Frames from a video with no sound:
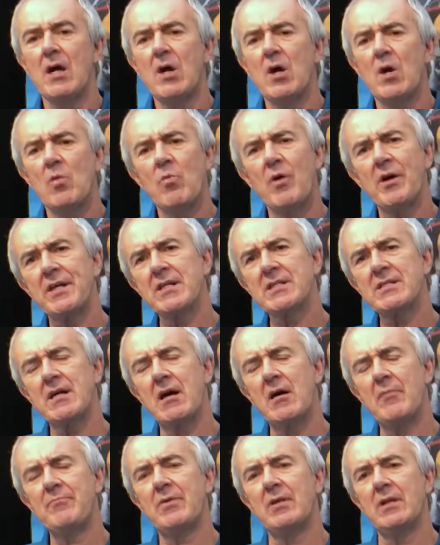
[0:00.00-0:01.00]
One
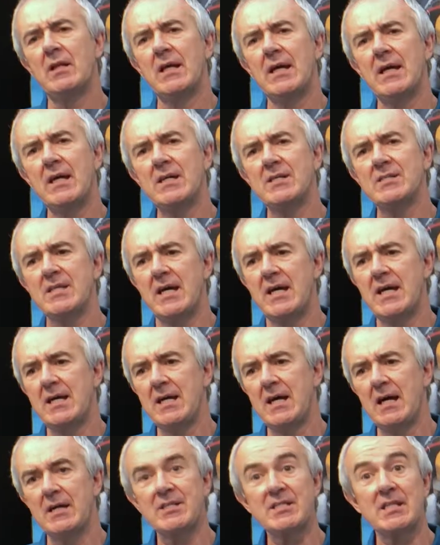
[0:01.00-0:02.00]
example is a
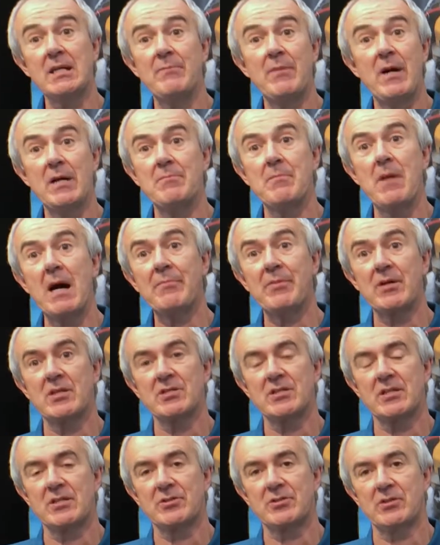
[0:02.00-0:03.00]
seabed mapping
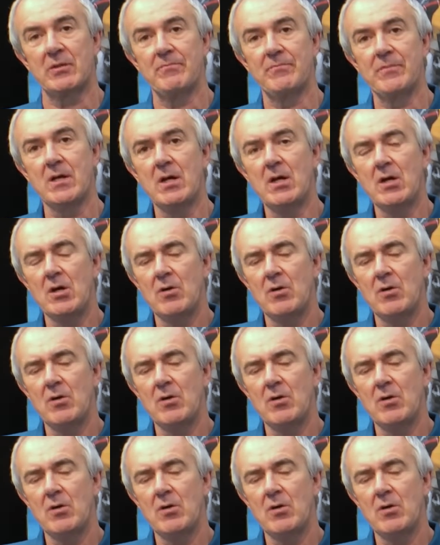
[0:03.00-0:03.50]
system,